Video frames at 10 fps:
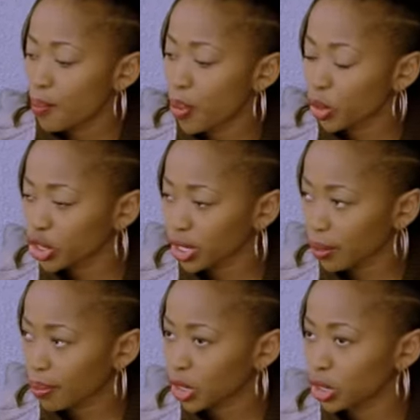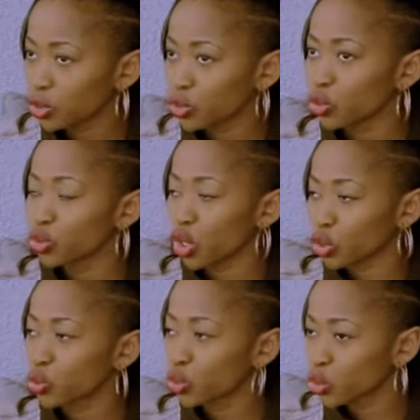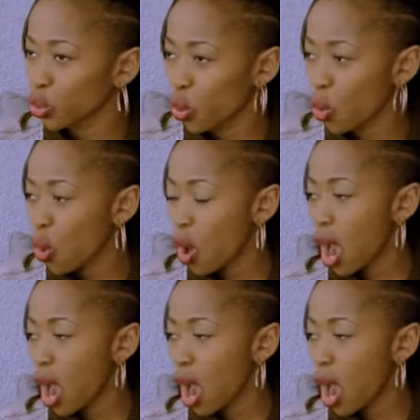pushing, but then you're not too sure